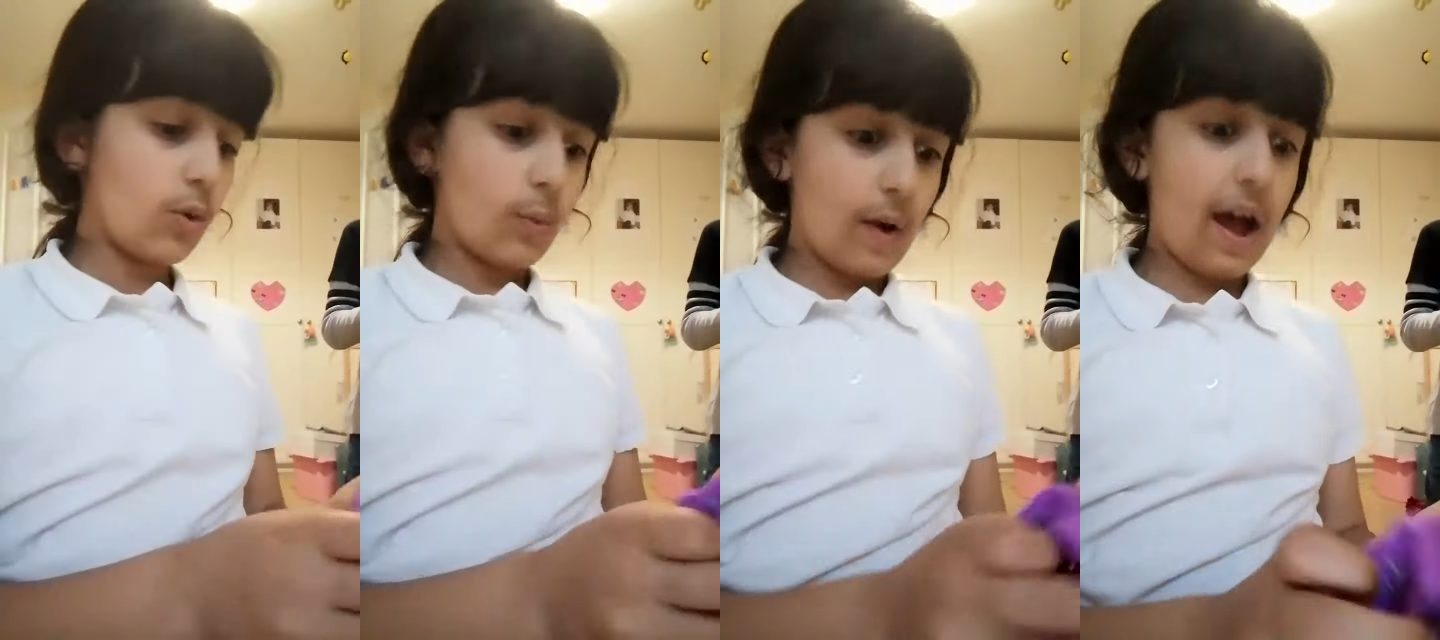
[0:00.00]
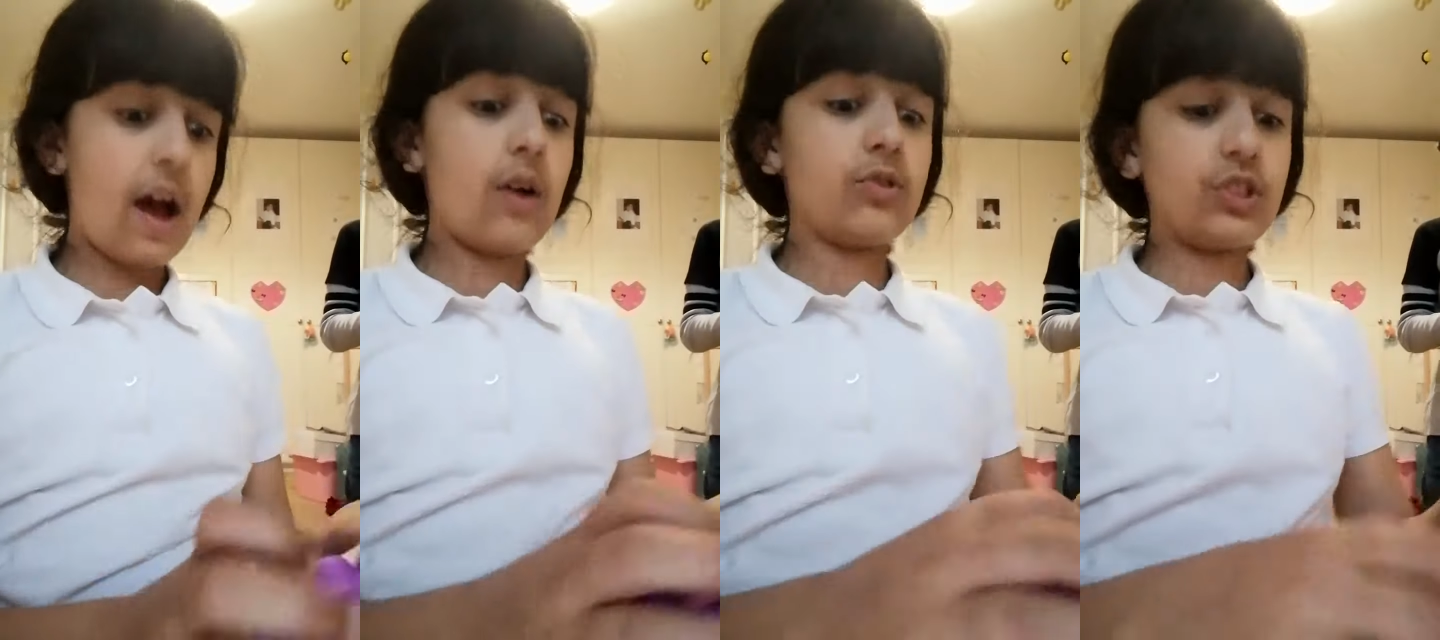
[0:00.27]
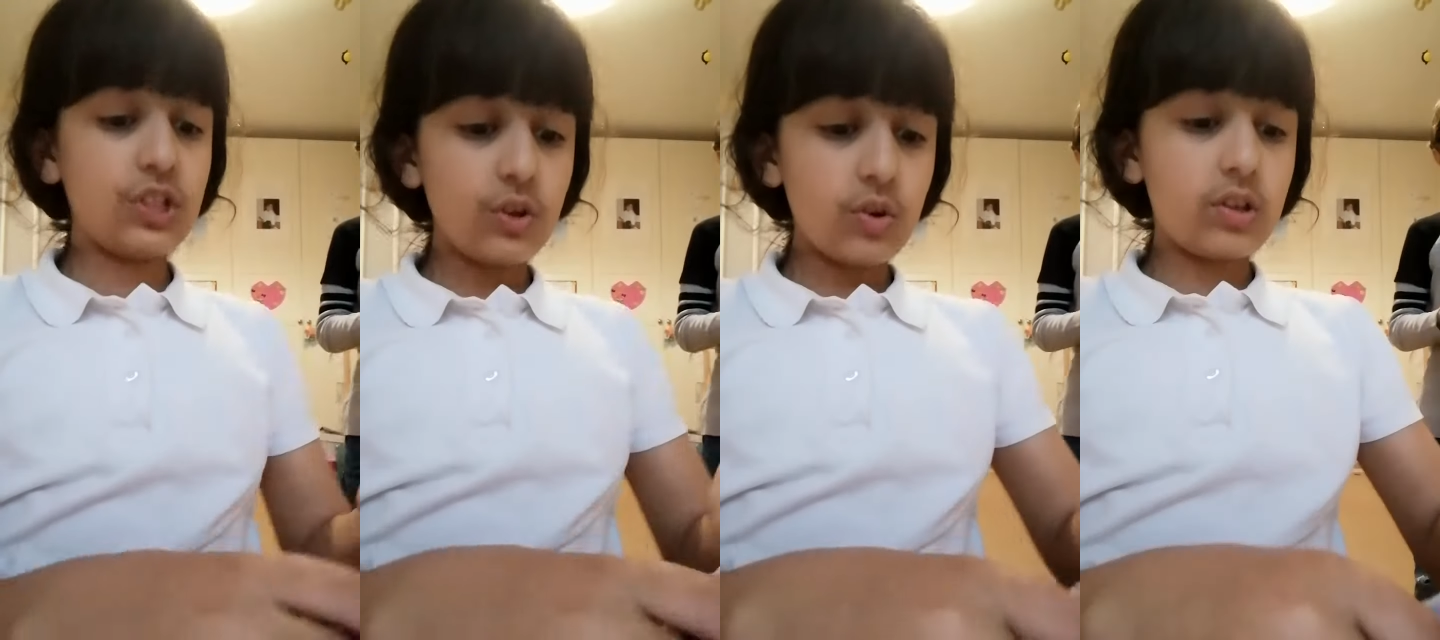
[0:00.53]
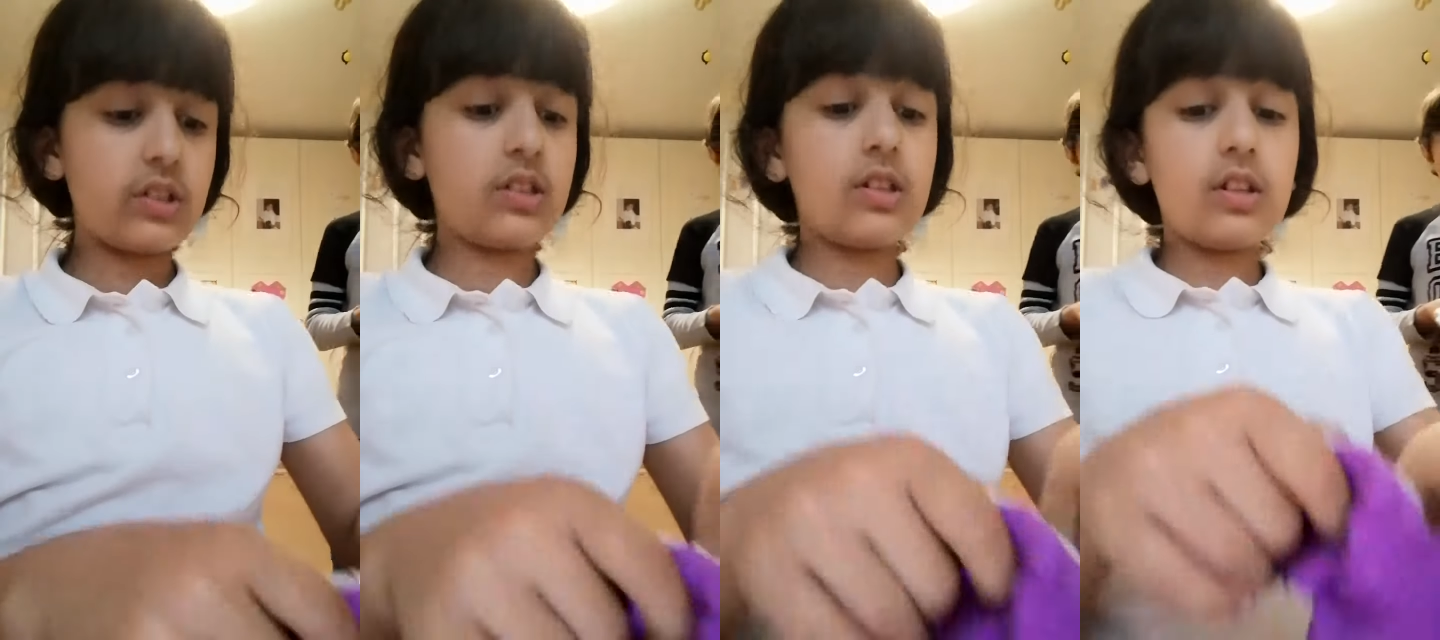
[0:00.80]
Wow, she
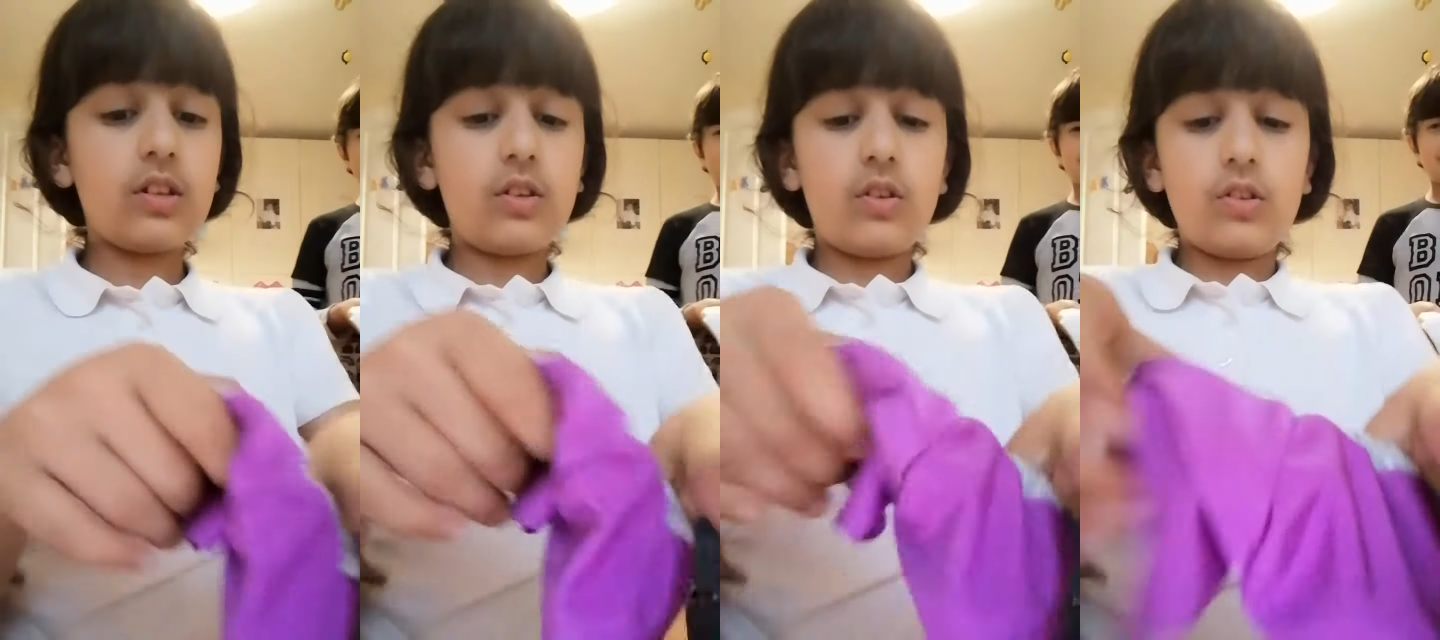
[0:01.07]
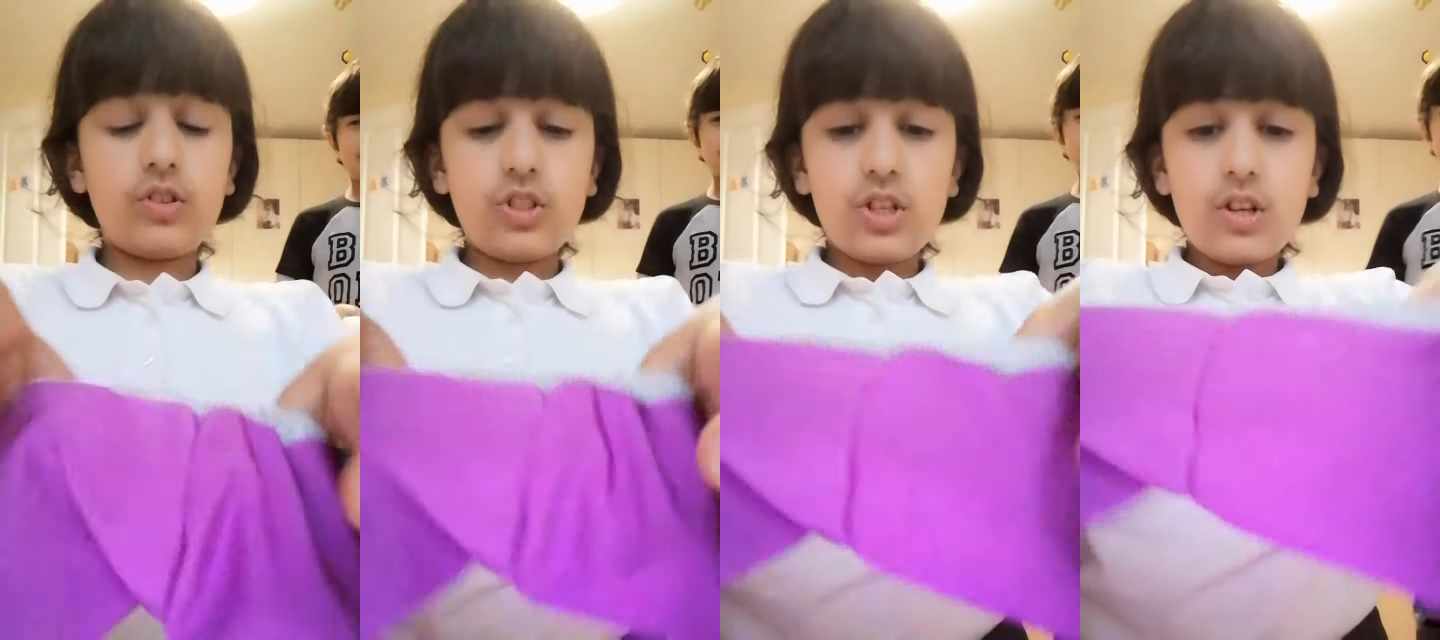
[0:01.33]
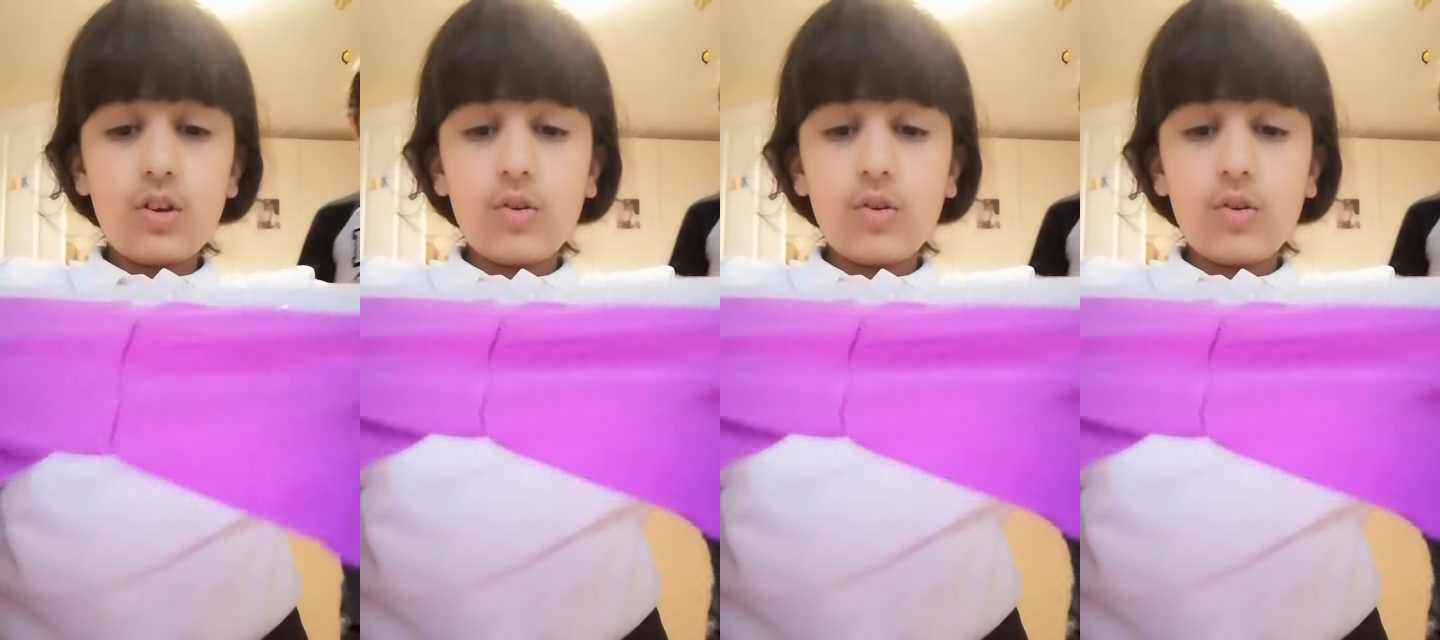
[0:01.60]
got it. She